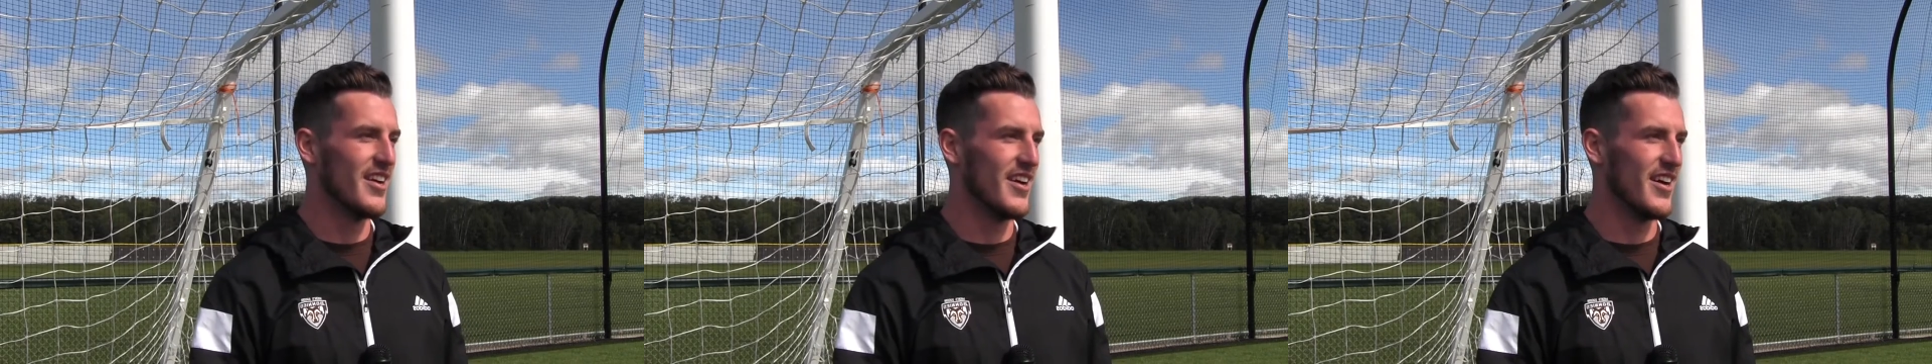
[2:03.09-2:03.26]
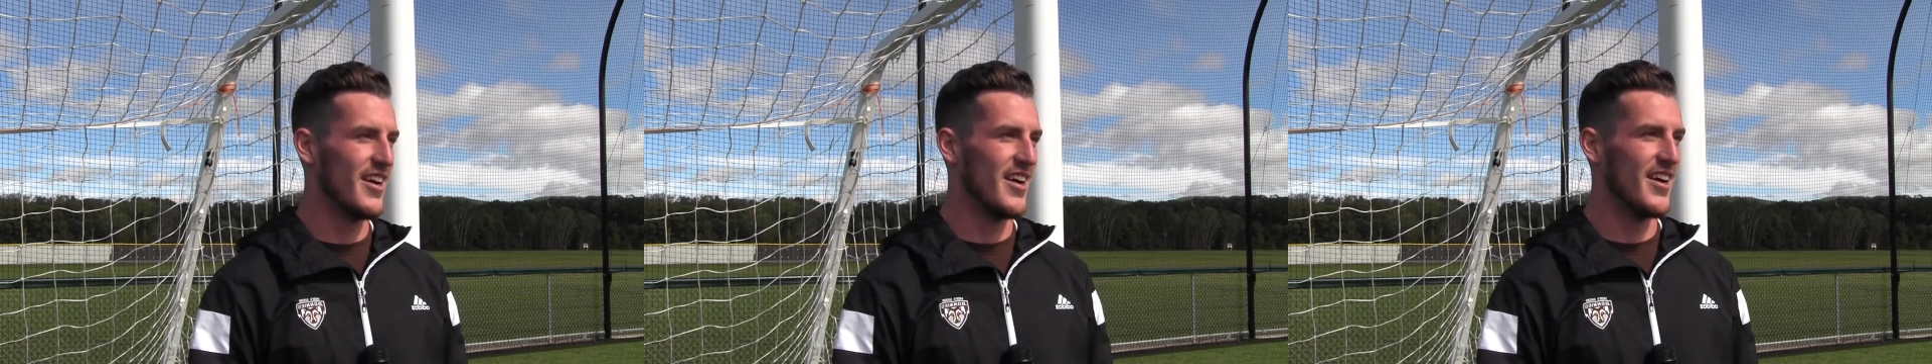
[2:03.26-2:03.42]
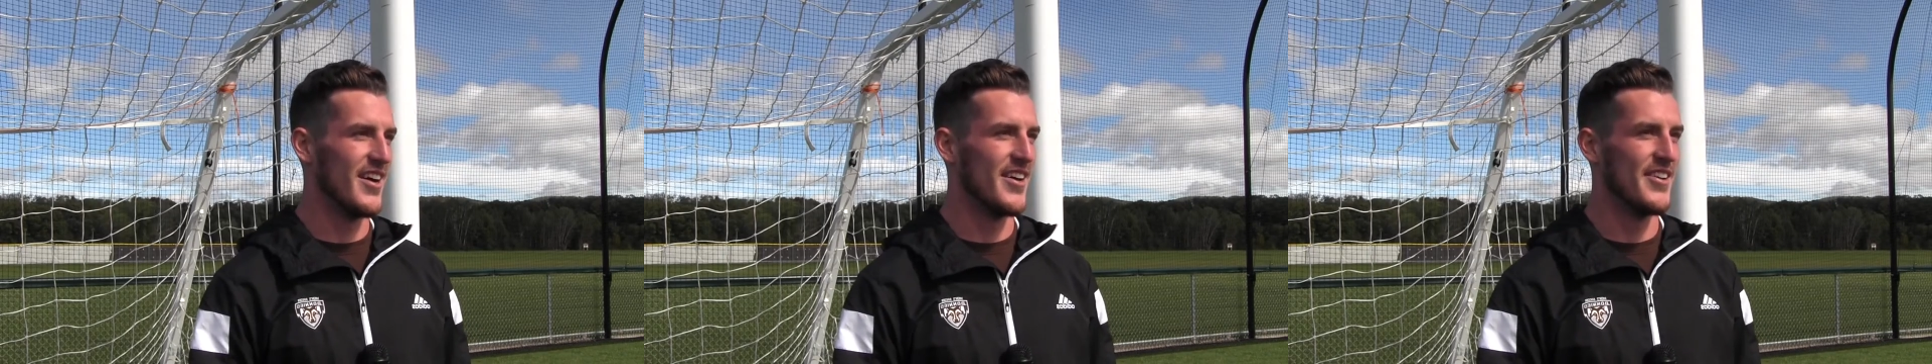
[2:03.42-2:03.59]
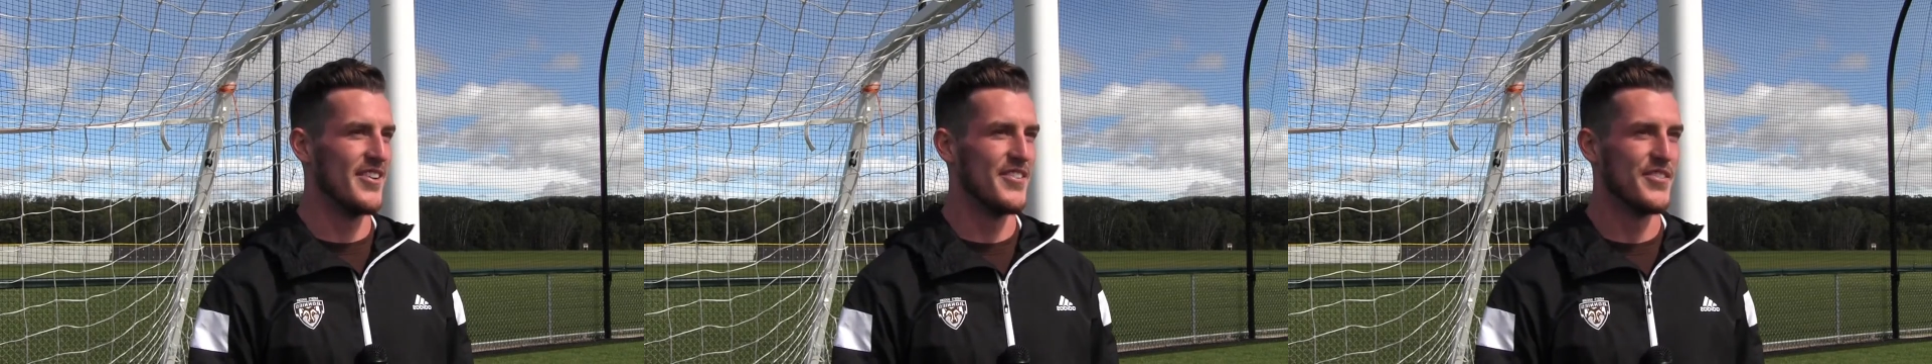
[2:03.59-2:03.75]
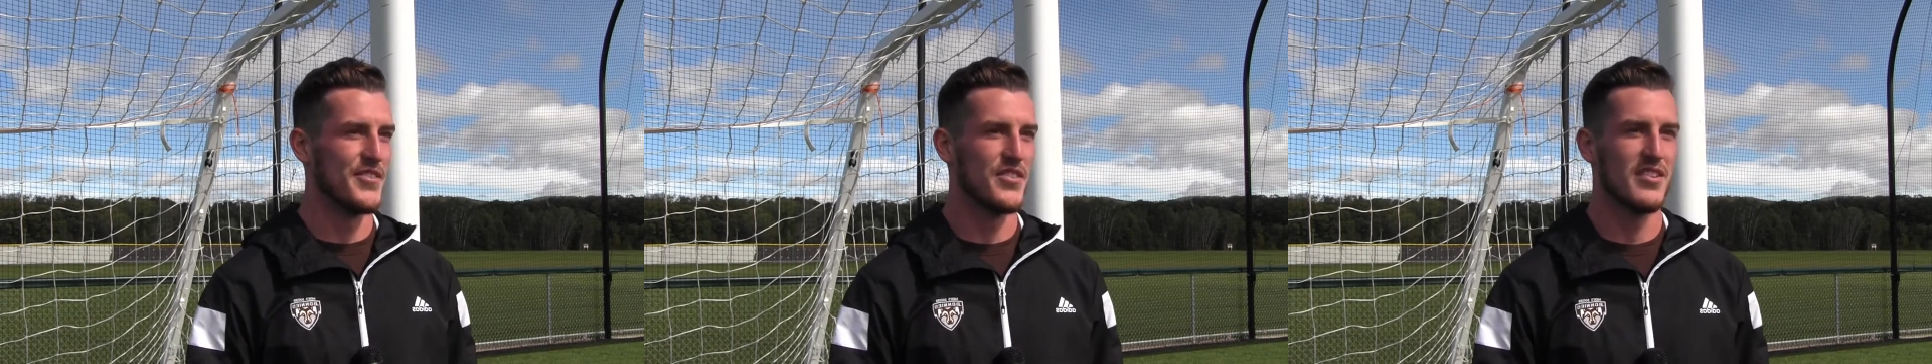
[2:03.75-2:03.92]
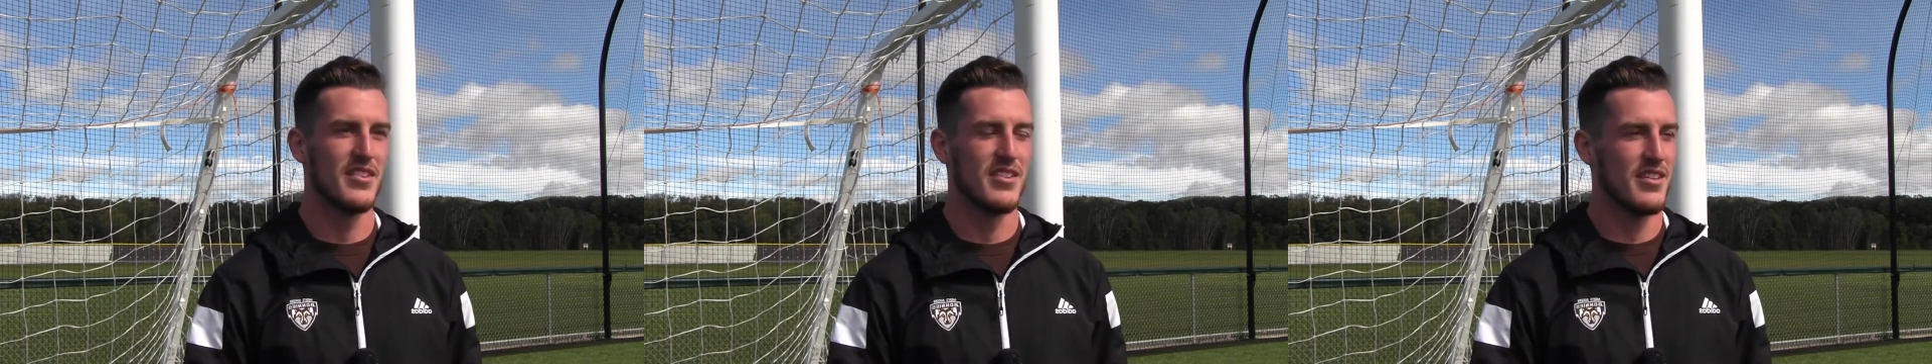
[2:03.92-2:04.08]
uh,
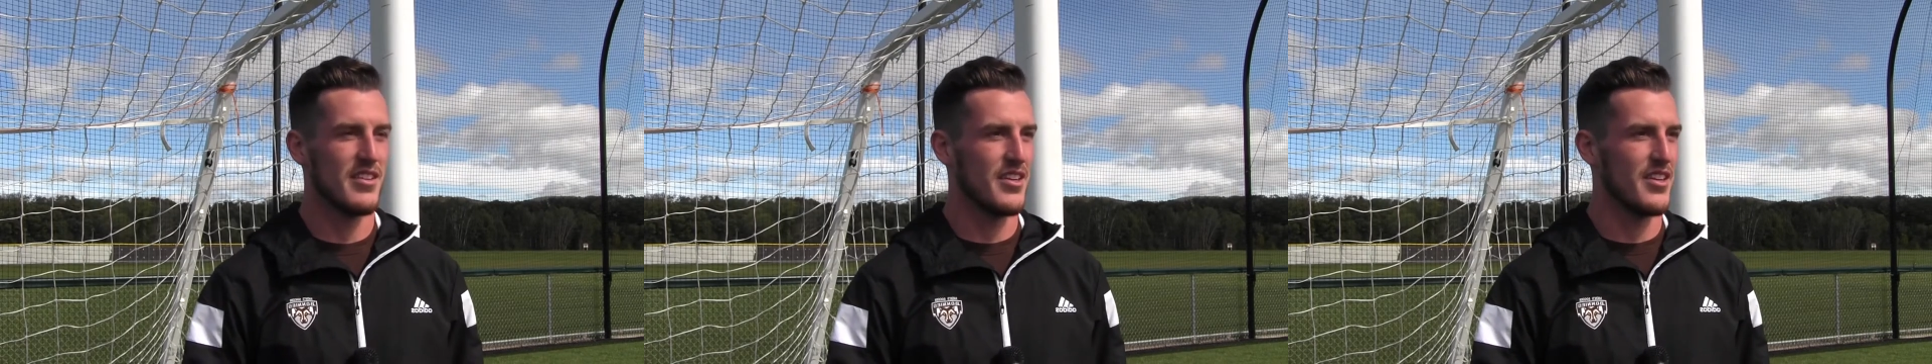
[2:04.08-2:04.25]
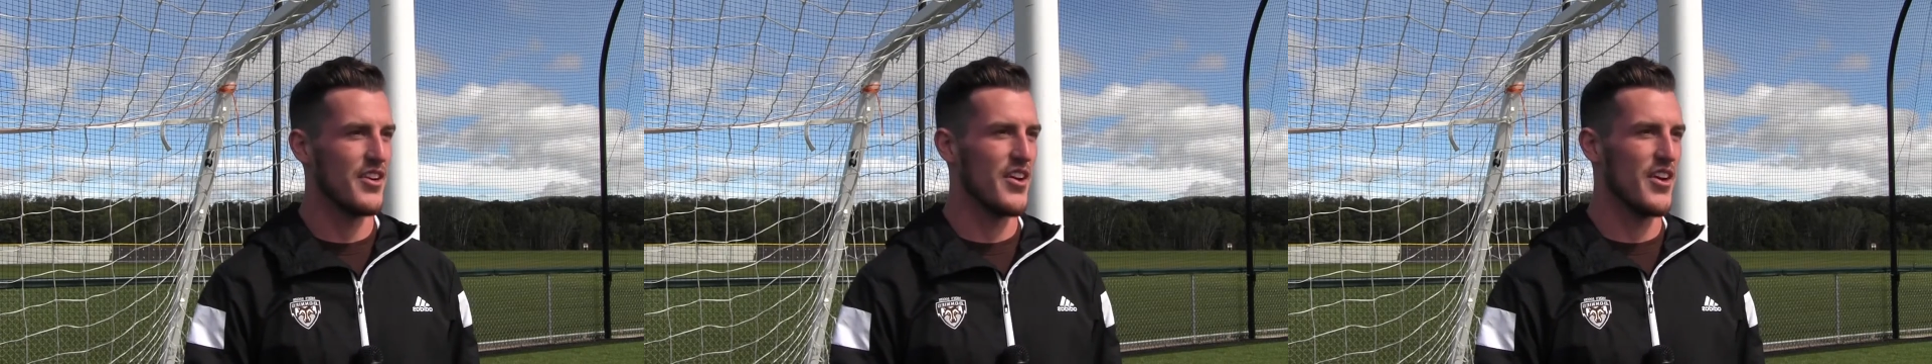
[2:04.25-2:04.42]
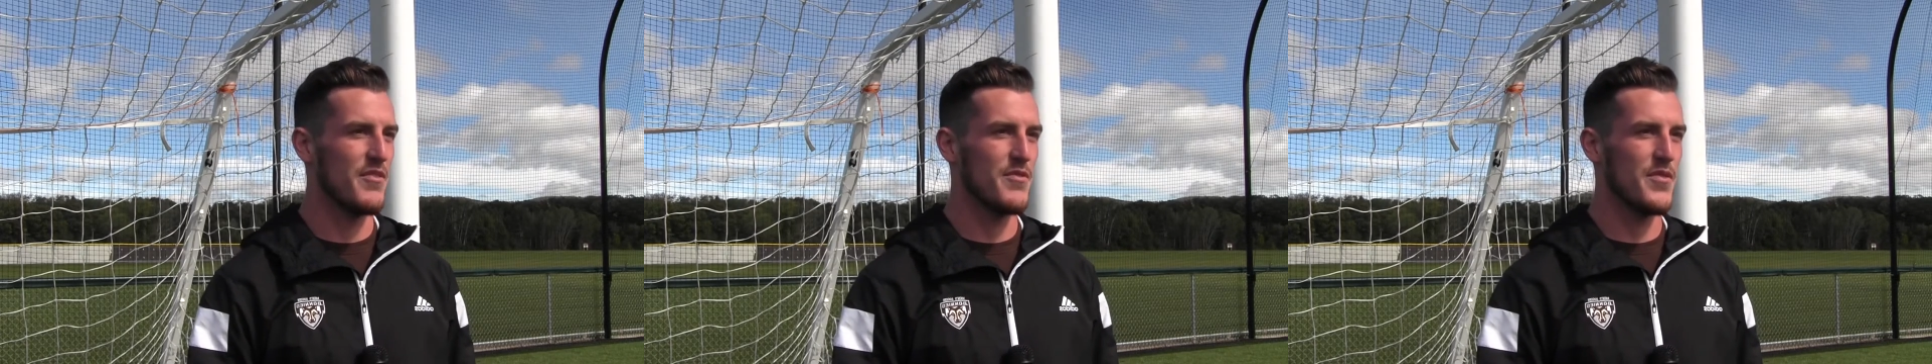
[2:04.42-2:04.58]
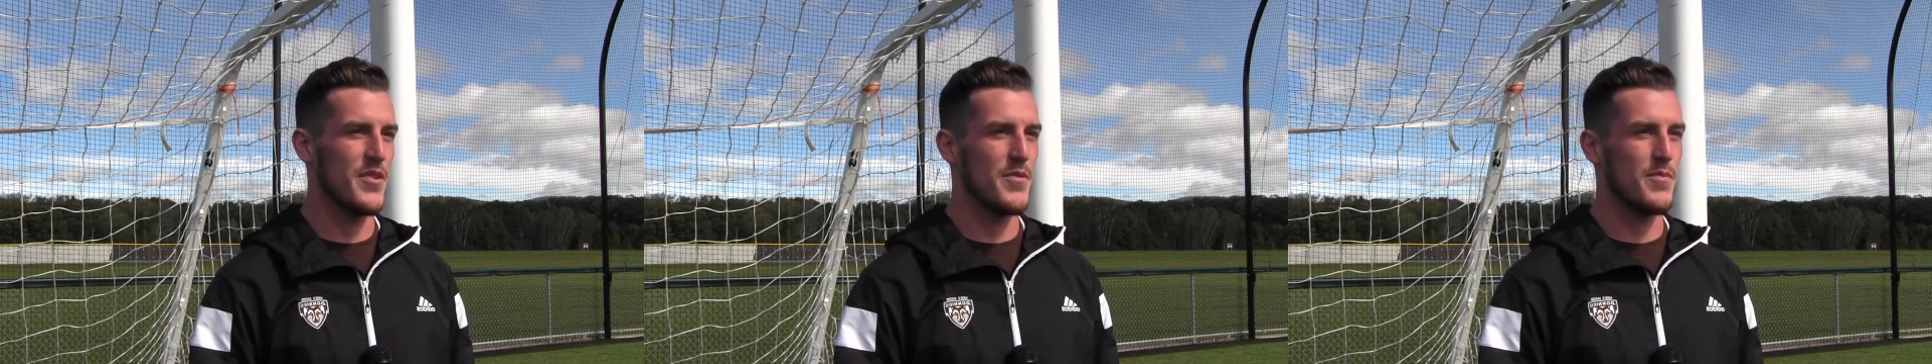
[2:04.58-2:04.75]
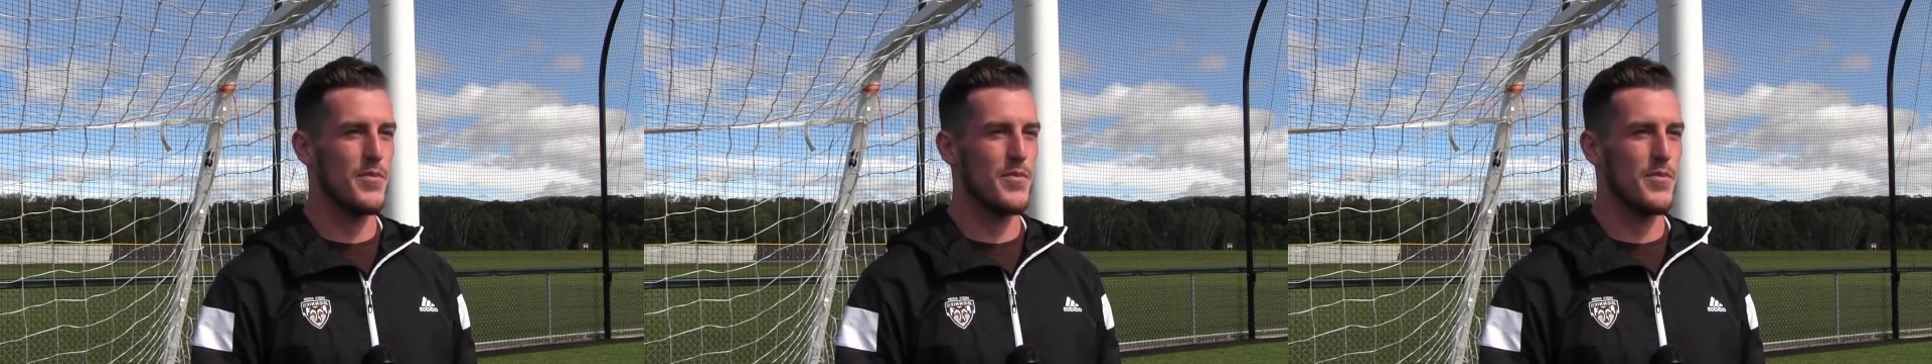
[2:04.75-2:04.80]
you know,